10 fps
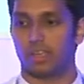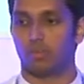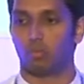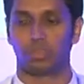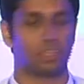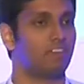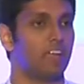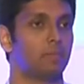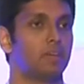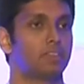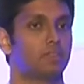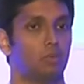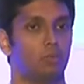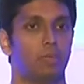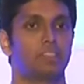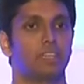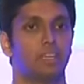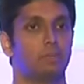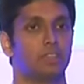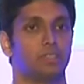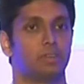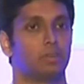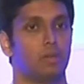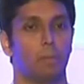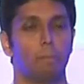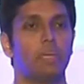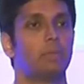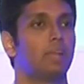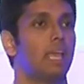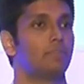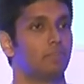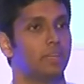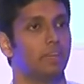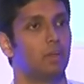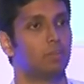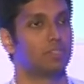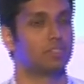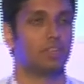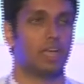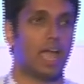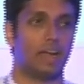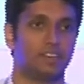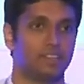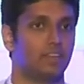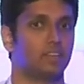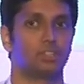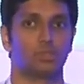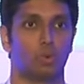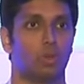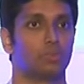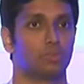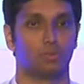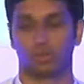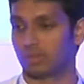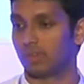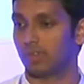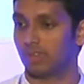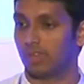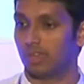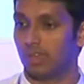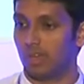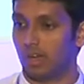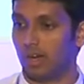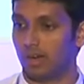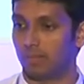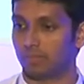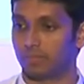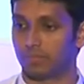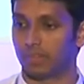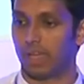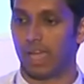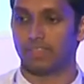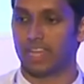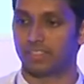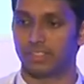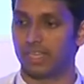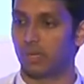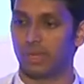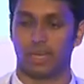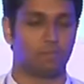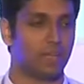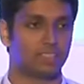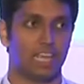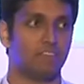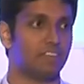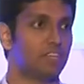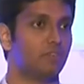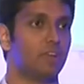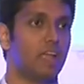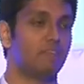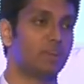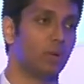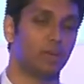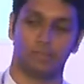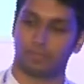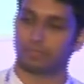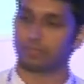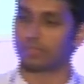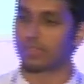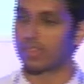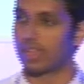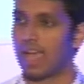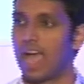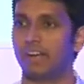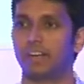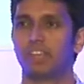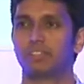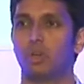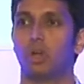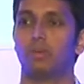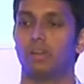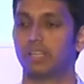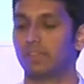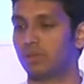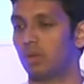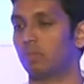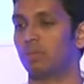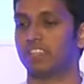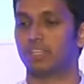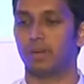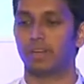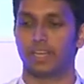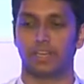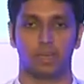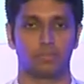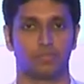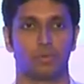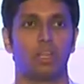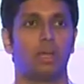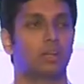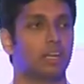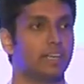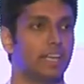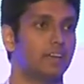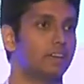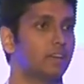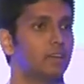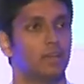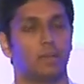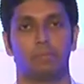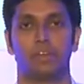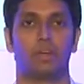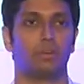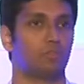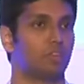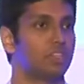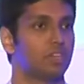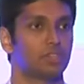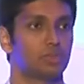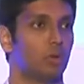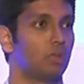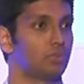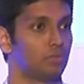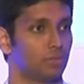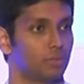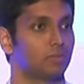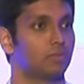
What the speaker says: within 5 minutes by a single person. Minimal help from the developers and designers and so on and so forth. And that's the takeaway. It makes life easier for everyone, and it gives you a lot more flexibility in terms of rolling out content, bringing on new features, so on and so forth.